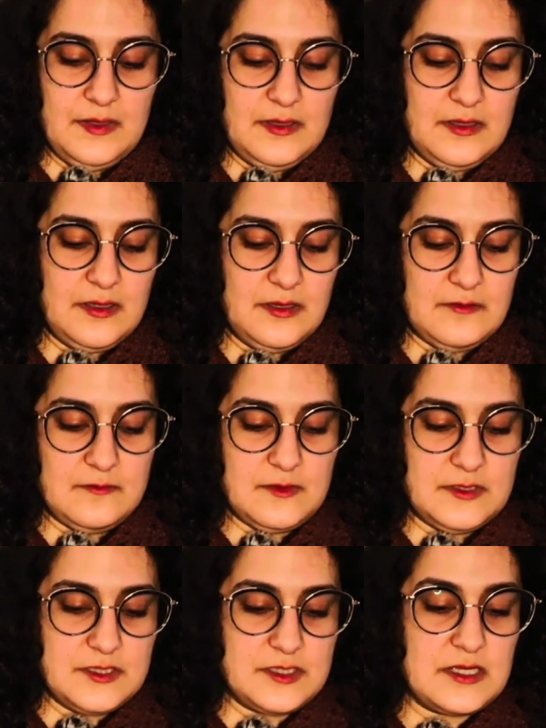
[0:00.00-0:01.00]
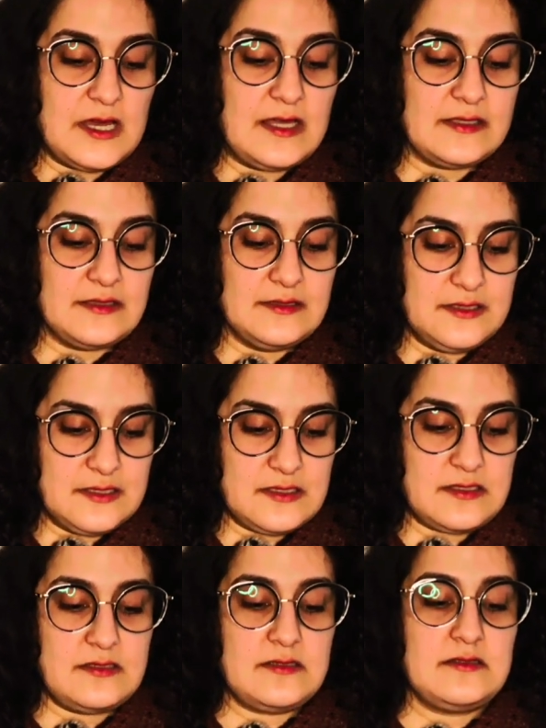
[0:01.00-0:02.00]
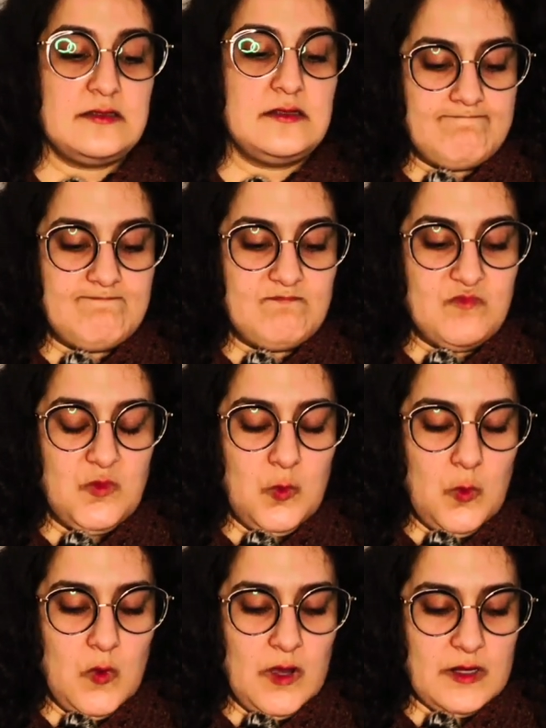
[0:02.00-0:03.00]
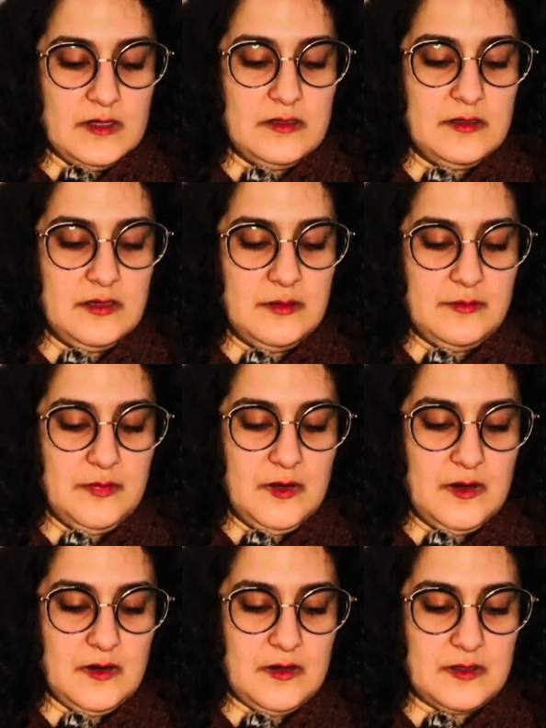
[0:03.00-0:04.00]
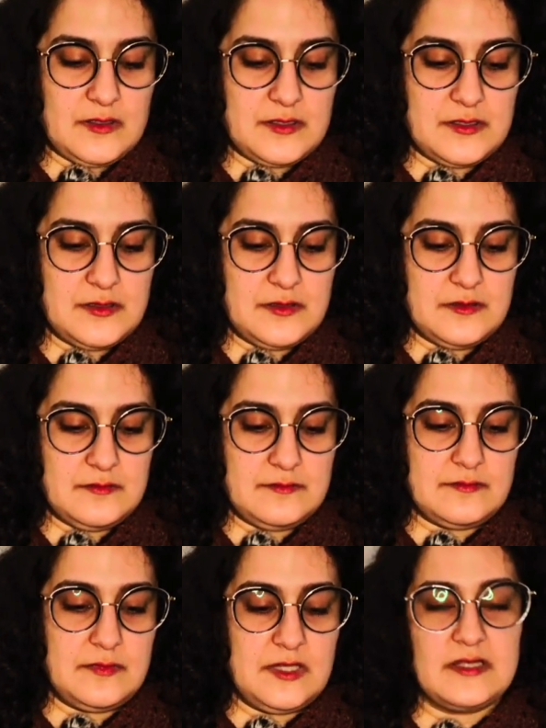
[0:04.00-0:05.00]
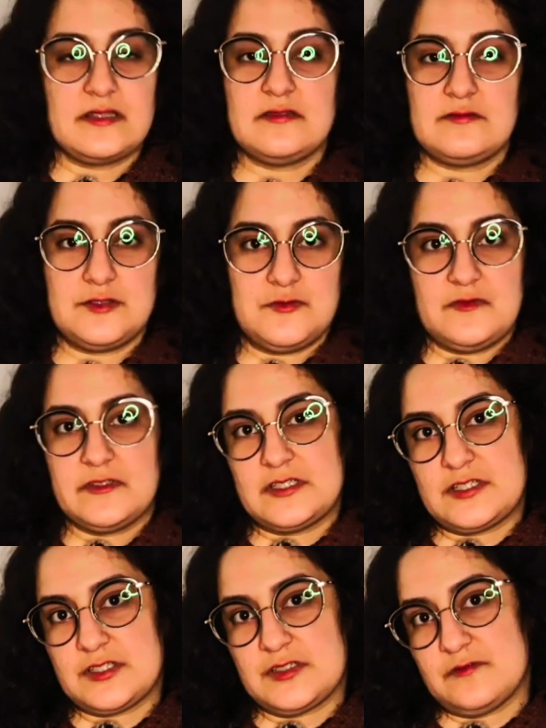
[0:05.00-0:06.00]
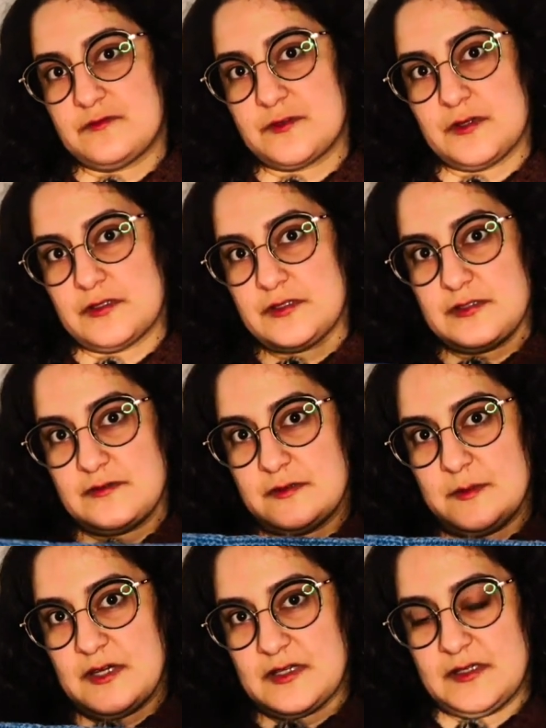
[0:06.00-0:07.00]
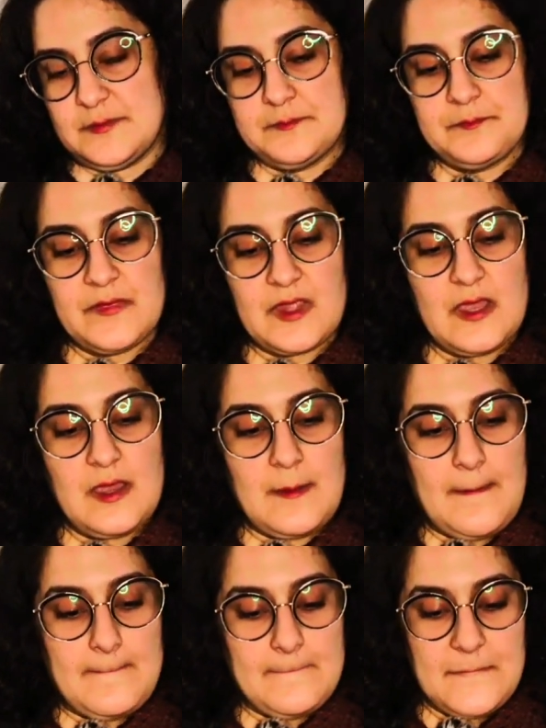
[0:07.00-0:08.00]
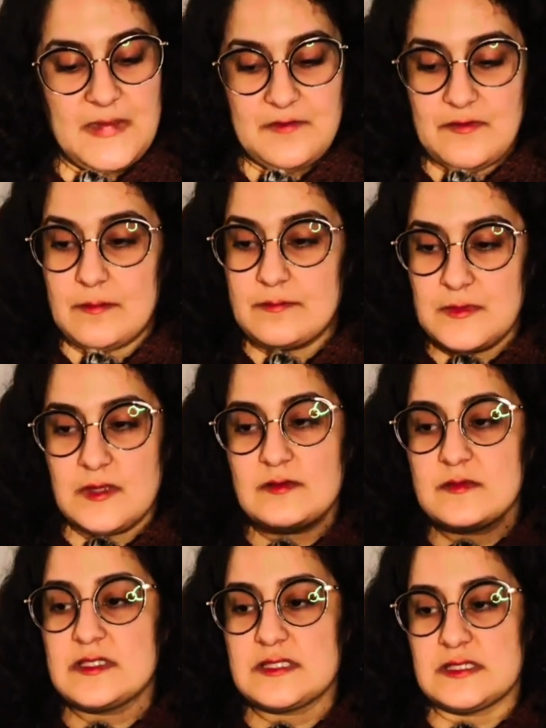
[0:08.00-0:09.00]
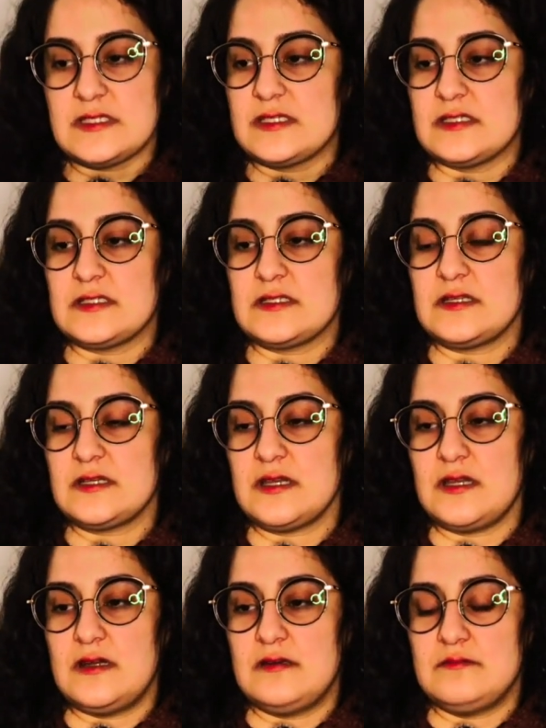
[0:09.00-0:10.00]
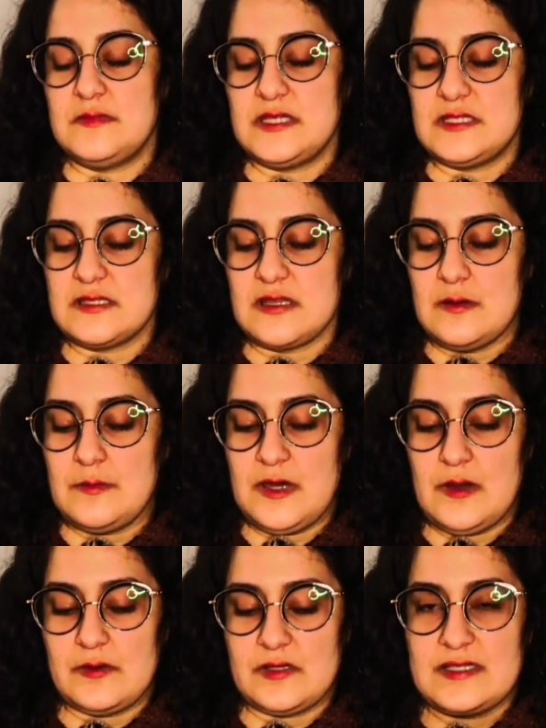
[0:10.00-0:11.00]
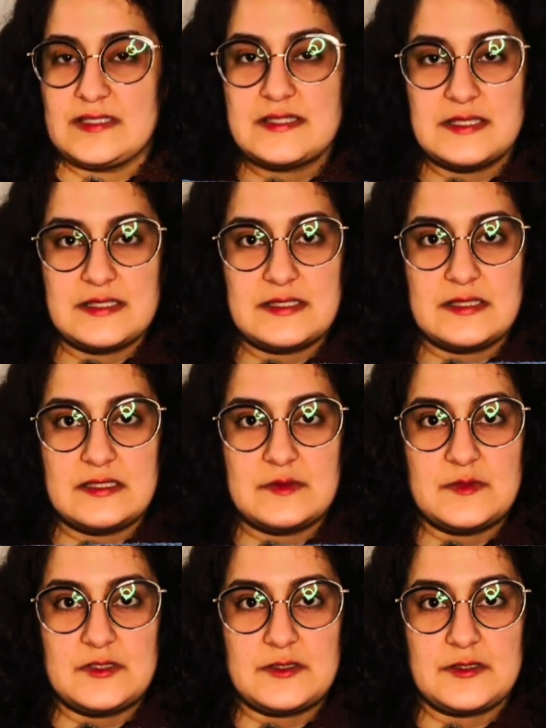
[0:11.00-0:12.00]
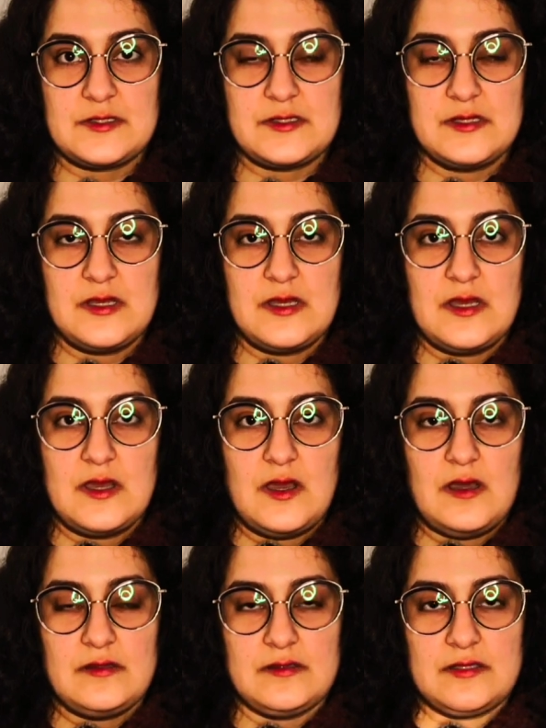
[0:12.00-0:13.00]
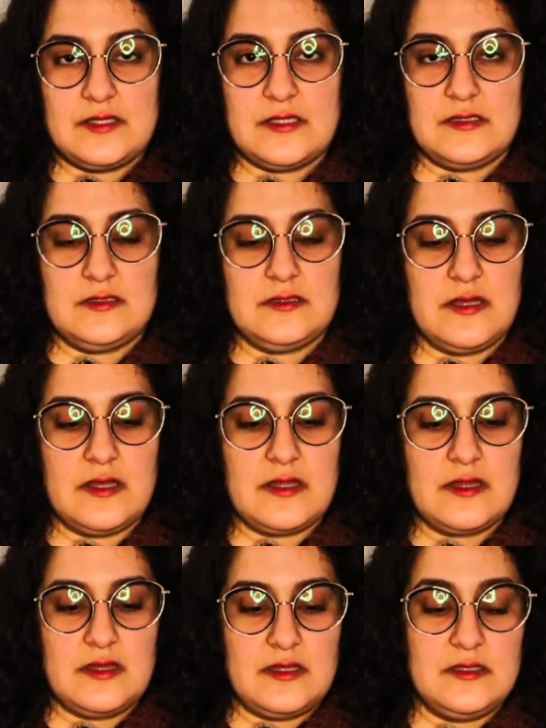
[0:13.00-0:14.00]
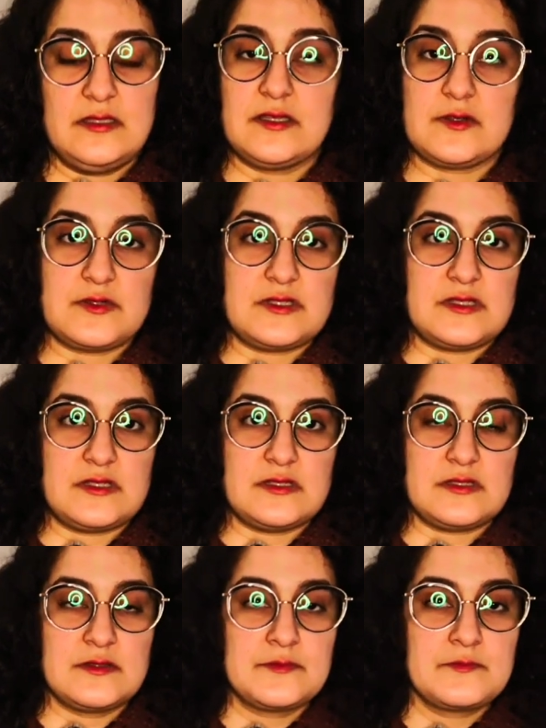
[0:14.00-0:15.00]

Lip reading: I can finish at least one part, like to finish the front of the body. If I'm not mistaken, I'm missing about 6 centimeters until the decreases.